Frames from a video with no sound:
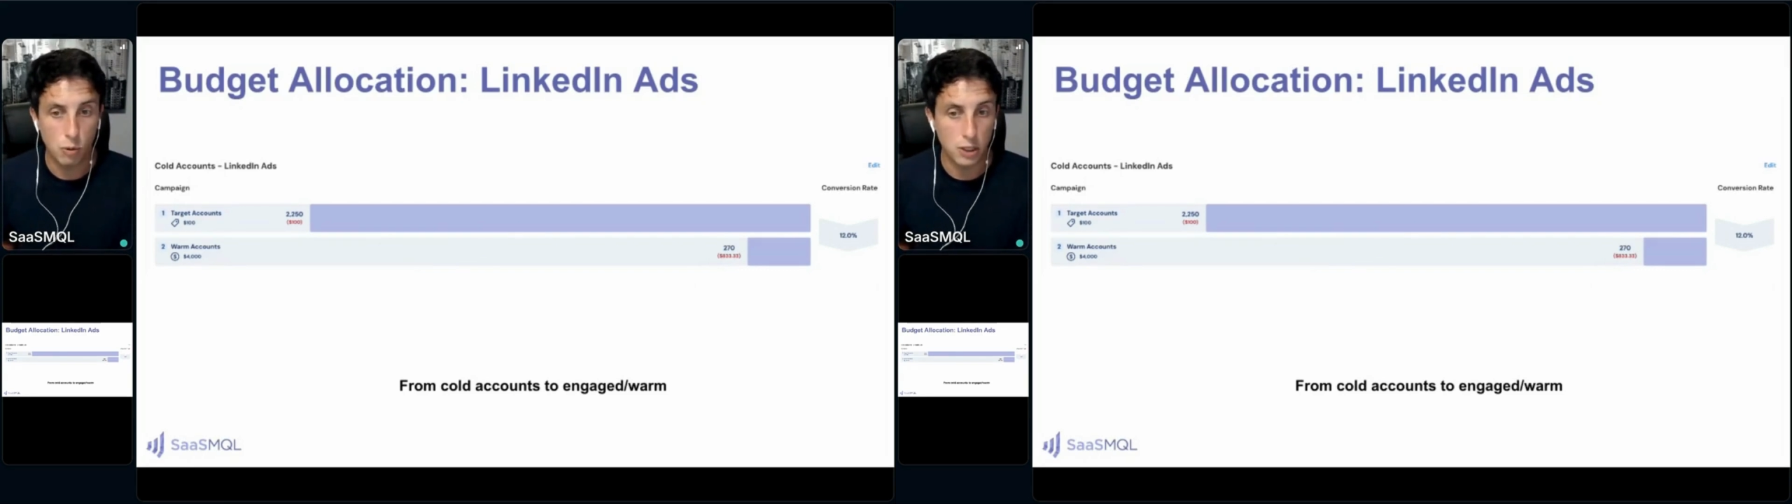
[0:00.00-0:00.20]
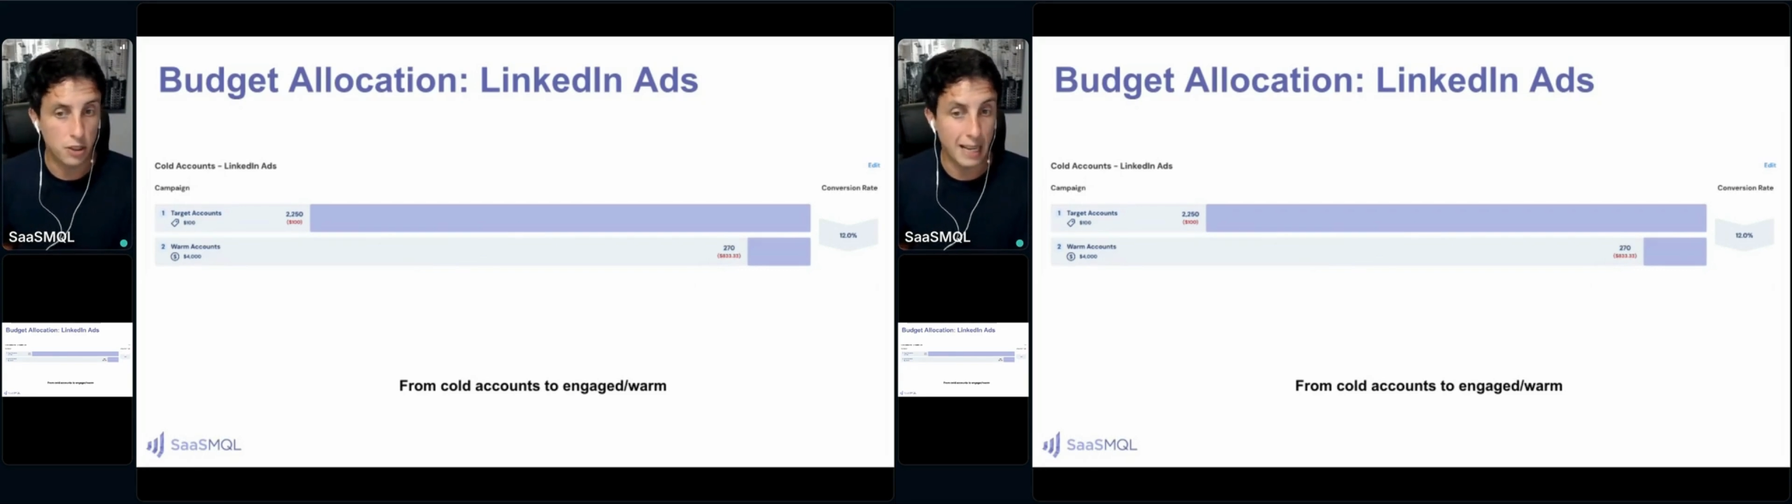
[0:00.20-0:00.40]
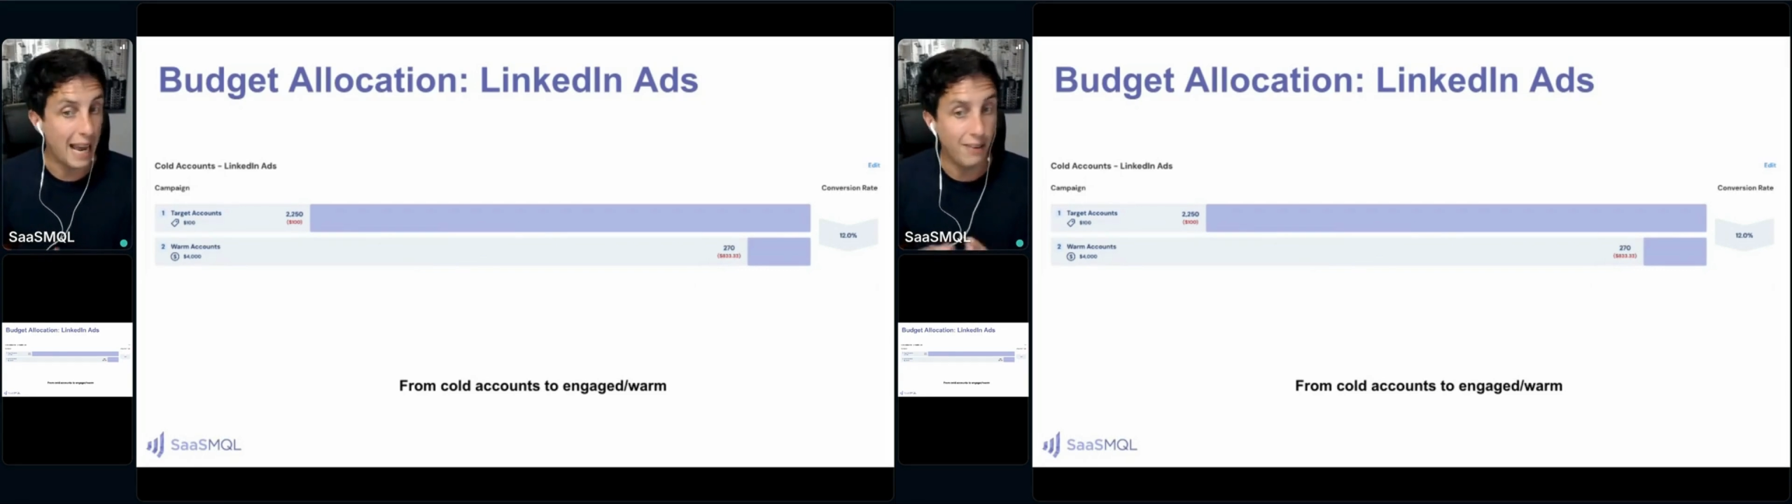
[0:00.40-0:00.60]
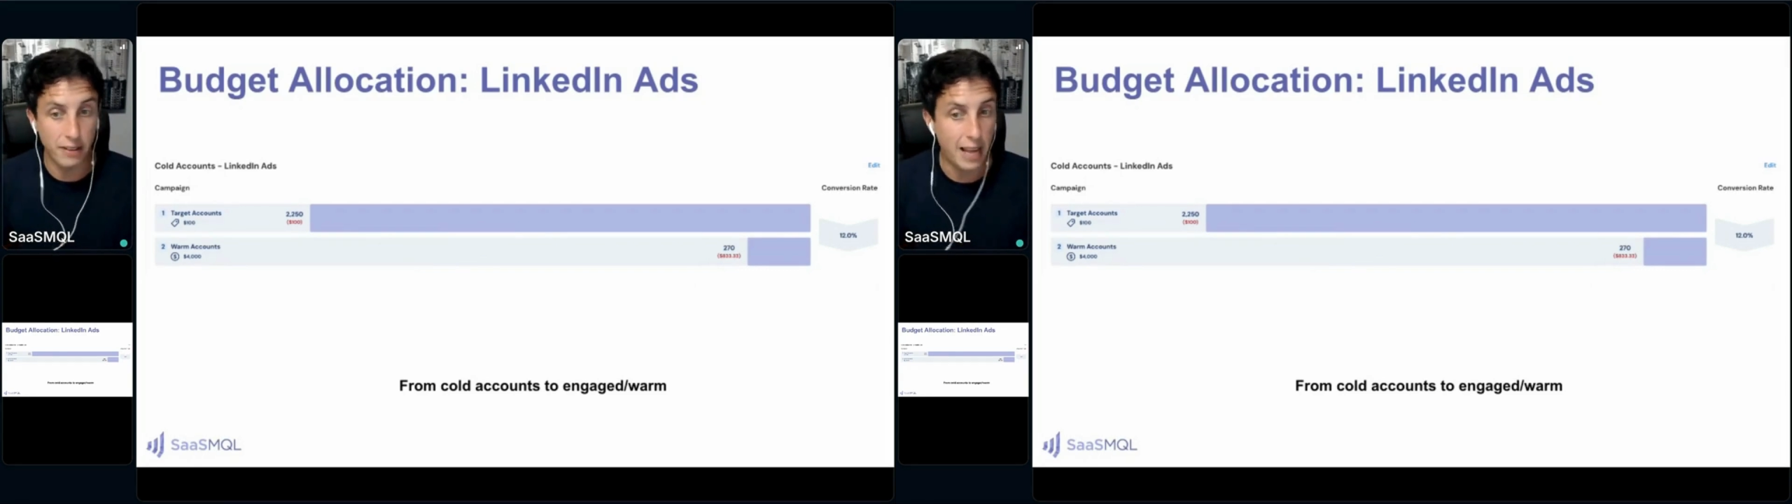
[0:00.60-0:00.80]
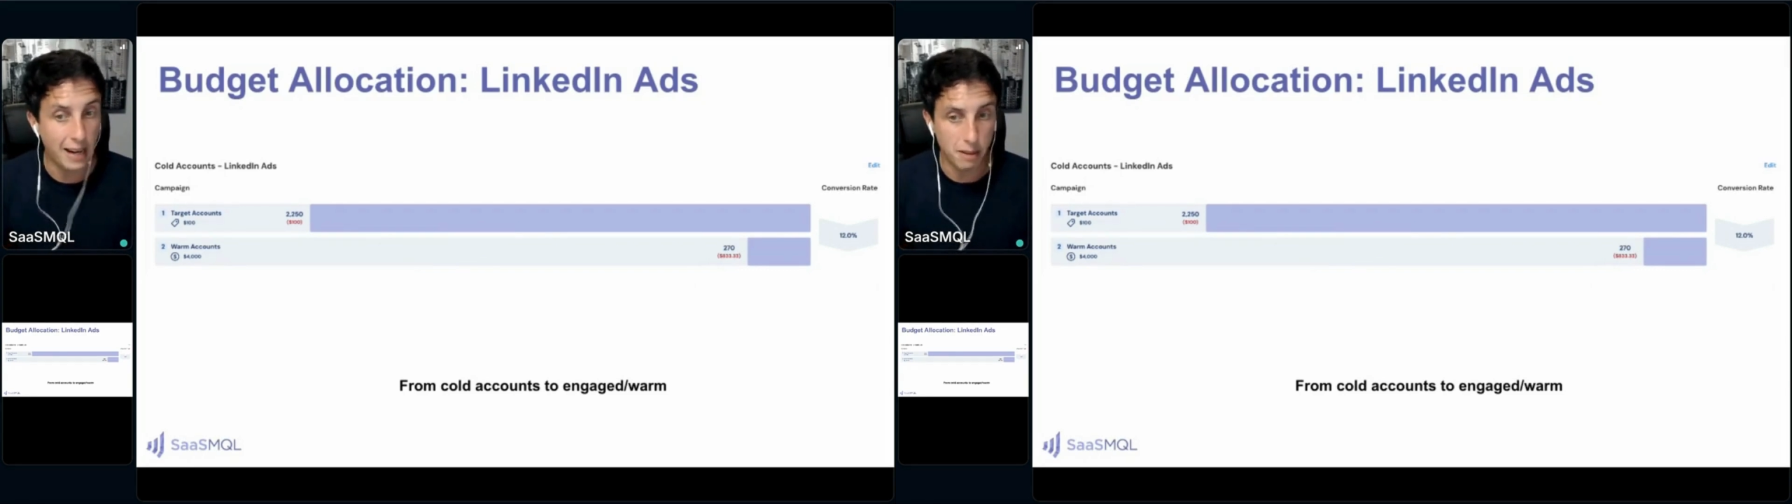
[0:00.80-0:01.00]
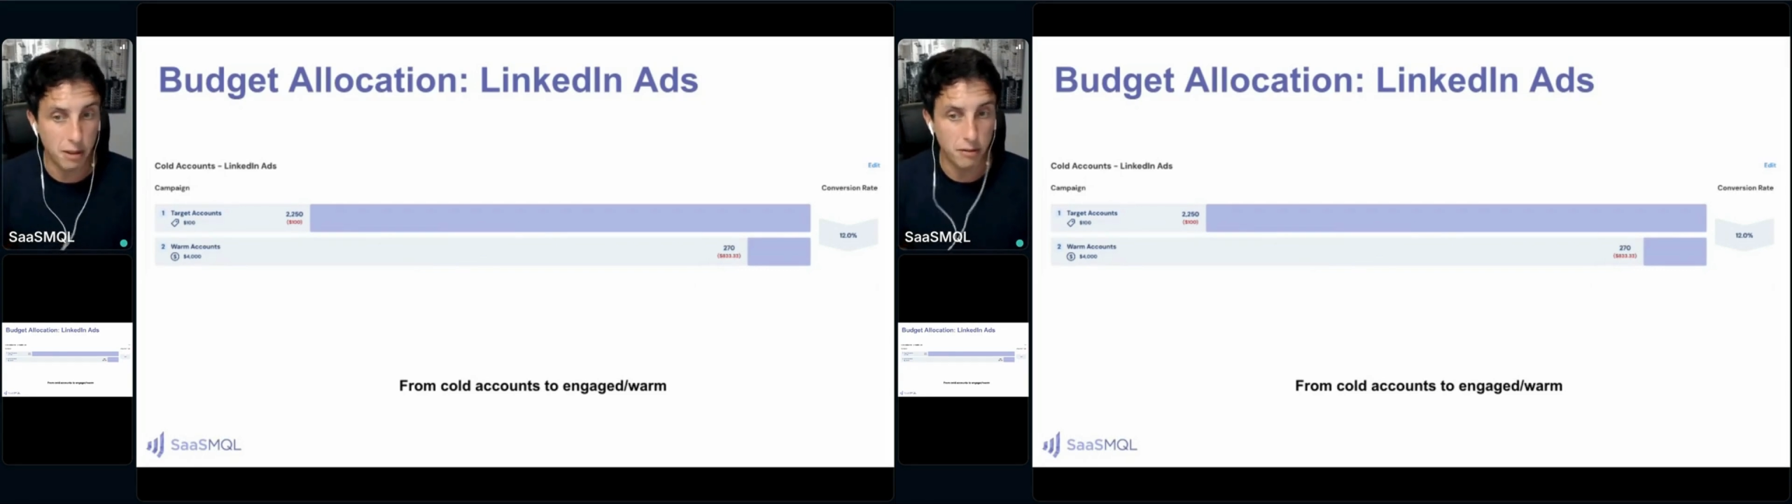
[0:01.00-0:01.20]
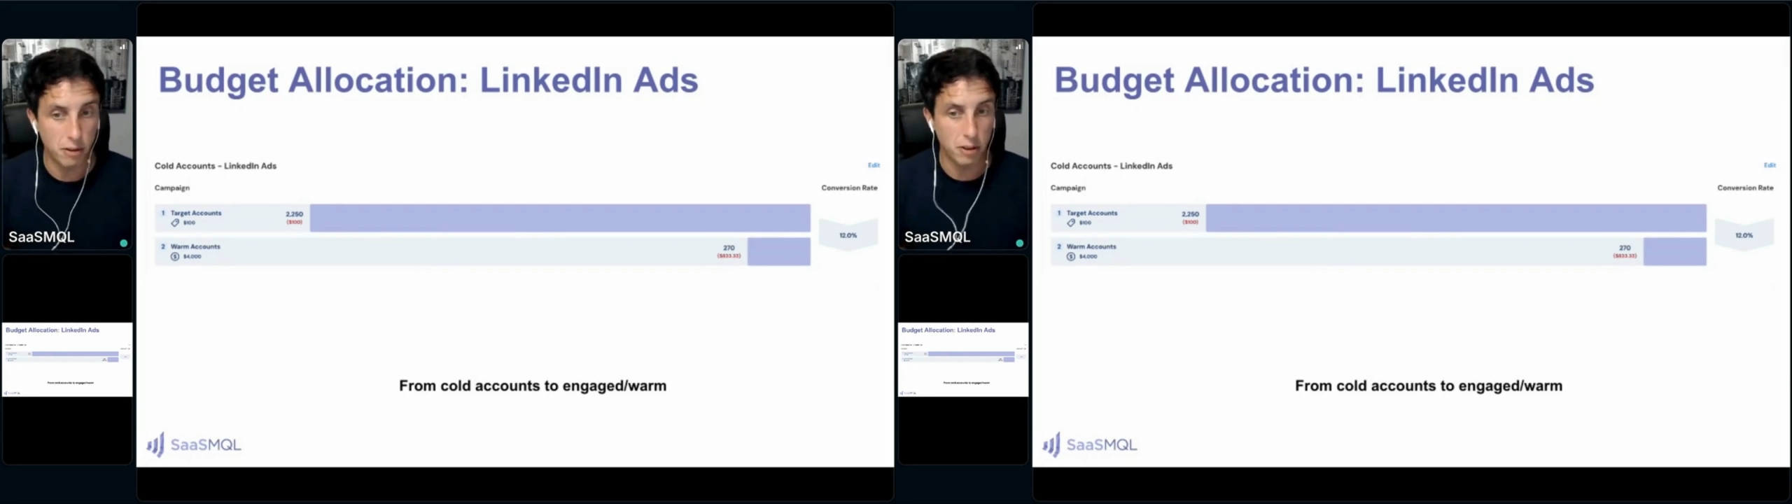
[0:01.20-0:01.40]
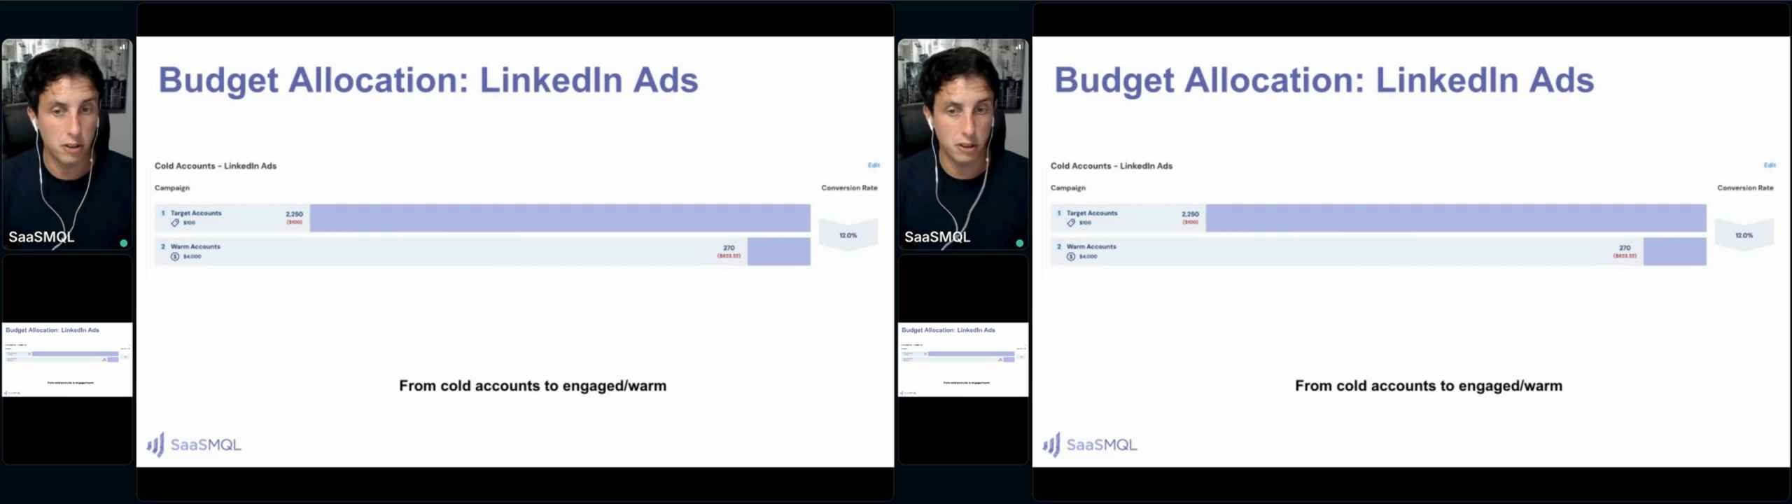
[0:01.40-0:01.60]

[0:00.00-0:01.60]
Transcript: which they haven't done it before.